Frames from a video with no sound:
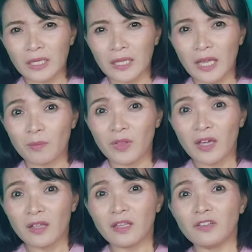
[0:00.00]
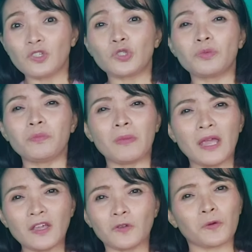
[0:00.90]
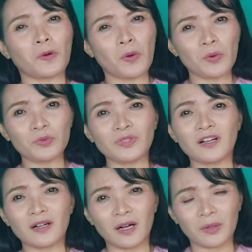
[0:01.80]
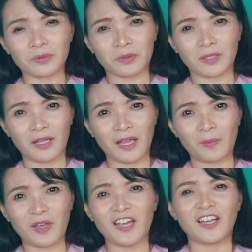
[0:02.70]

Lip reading: the claim, then you should make your own counterclaim,